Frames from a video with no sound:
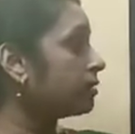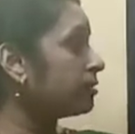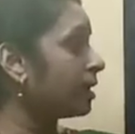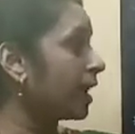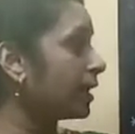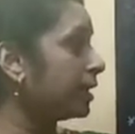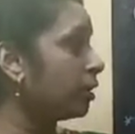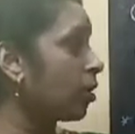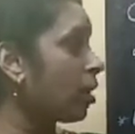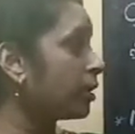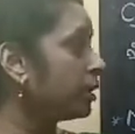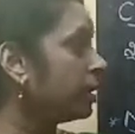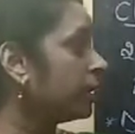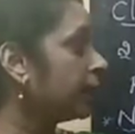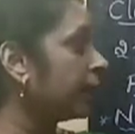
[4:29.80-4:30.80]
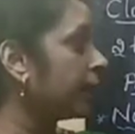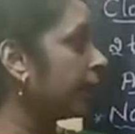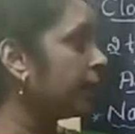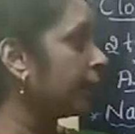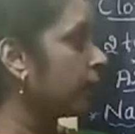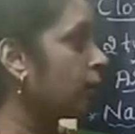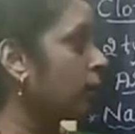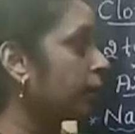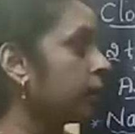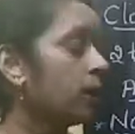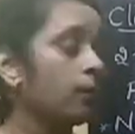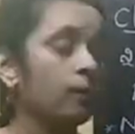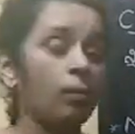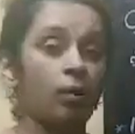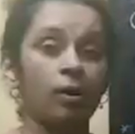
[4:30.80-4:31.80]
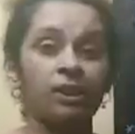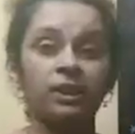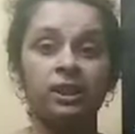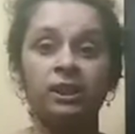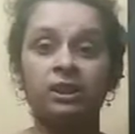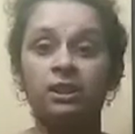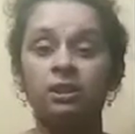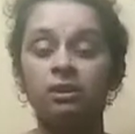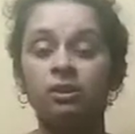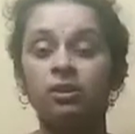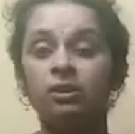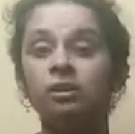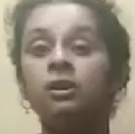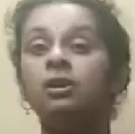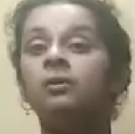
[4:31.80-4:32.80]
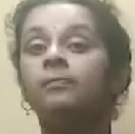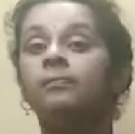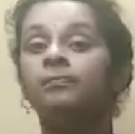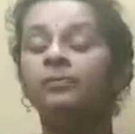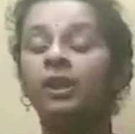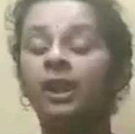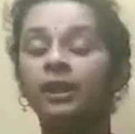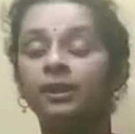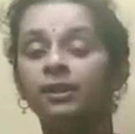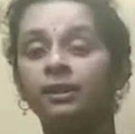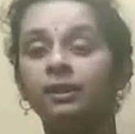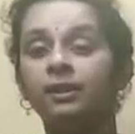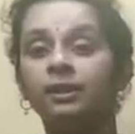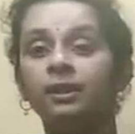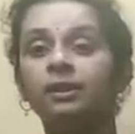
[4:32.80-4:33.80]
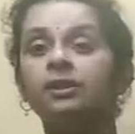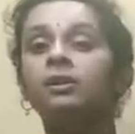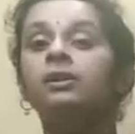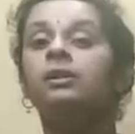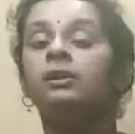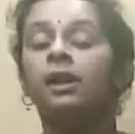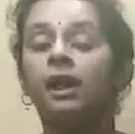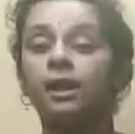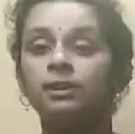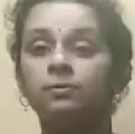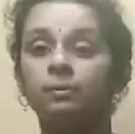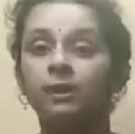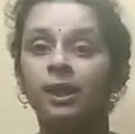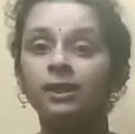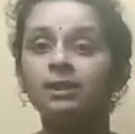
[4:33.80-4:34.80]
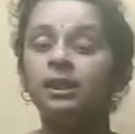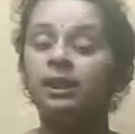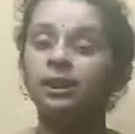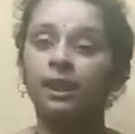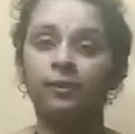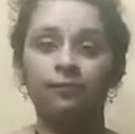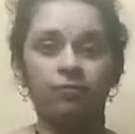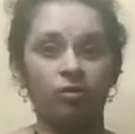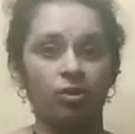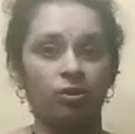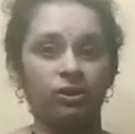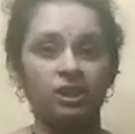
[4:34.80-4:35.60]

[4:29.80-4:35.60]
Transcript: nylon, rayon, polyester, acrylic, as well as Teflon.